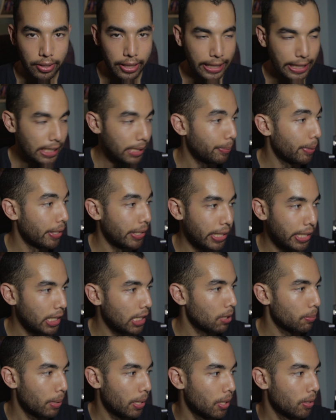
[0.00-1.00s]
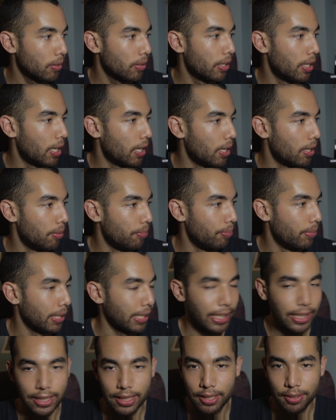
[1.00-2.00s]

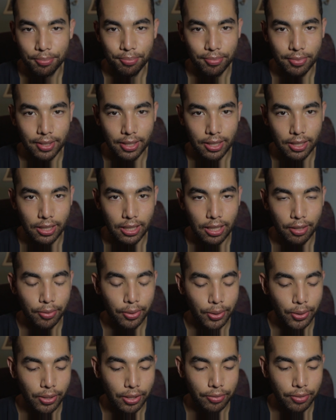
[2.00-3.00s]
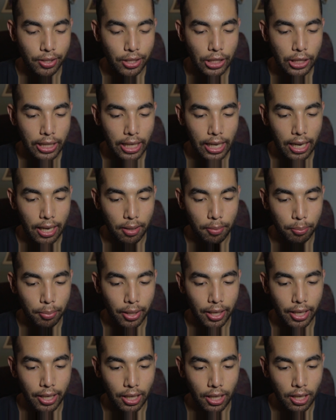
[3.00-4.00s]
It gets difficult if you do that.
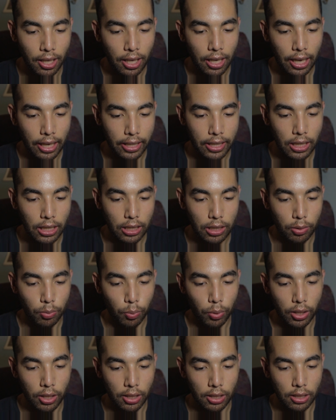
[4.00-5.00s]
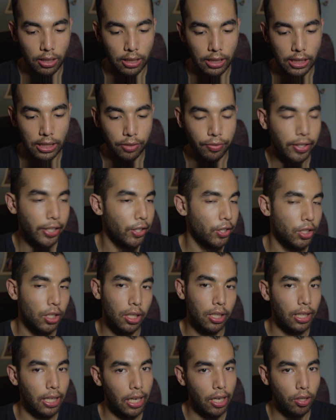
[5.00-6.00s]
But I think when these videos are
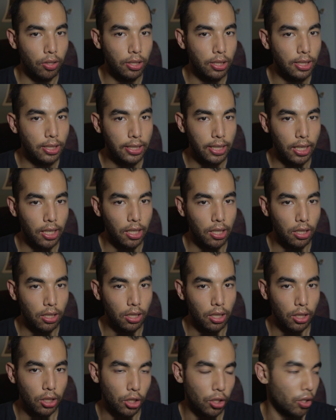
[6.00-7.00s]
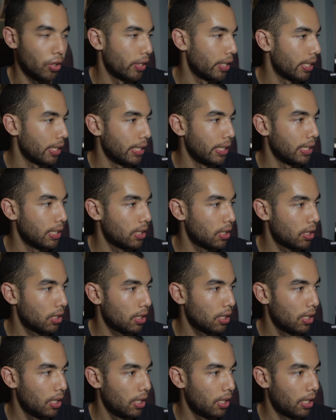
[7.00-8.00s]
allowed to stand on their own, at
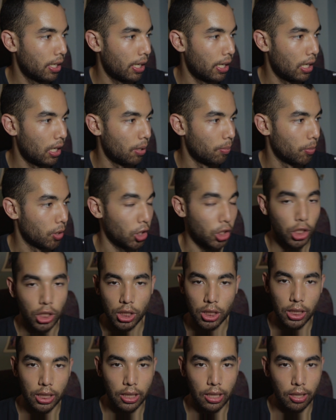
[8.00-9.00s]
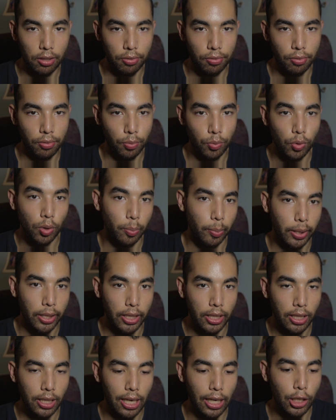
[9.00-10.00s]
least, they're interesting enough for
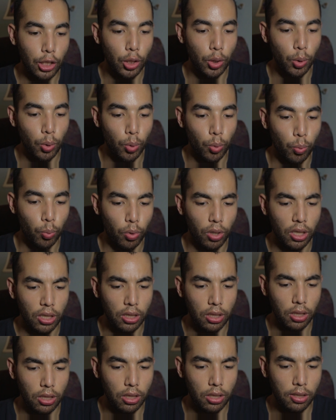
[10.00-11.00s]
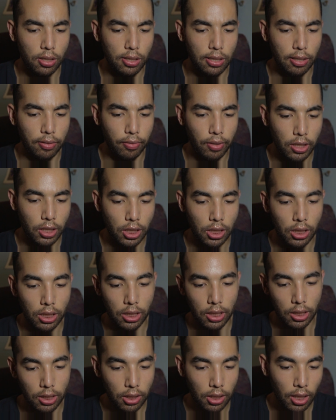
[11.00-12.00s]
me. I do want to
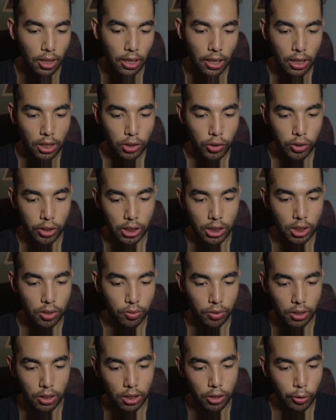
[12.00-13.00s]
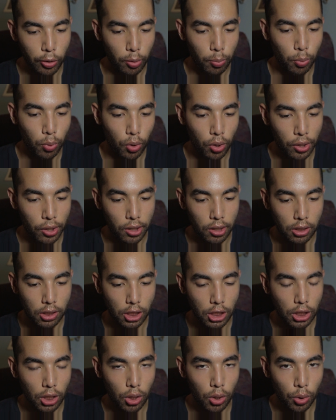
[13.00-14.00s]
eventually transfer into a more
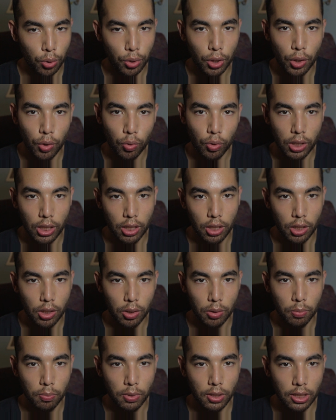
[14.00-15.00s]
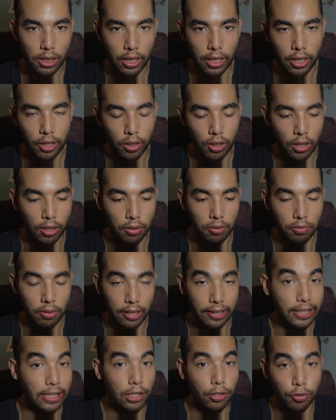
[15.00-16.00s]
show, don't tell style of
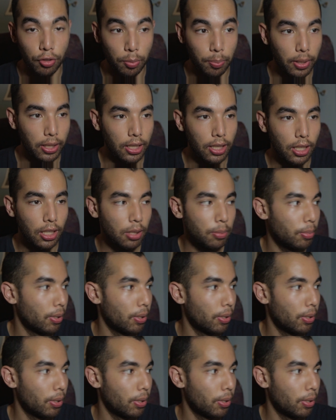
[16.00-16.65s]
at least filmmaking.